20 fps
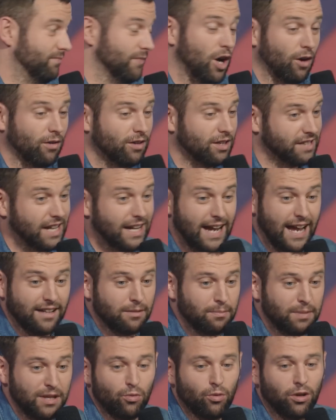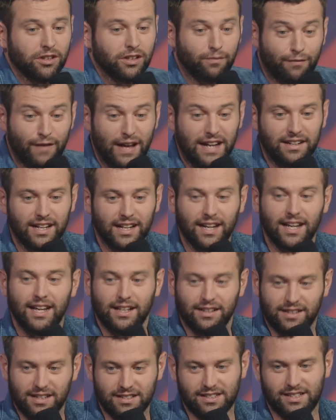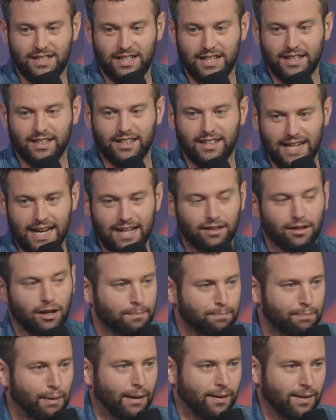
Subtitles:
No, because I had to be the one defending this kid, Caleb.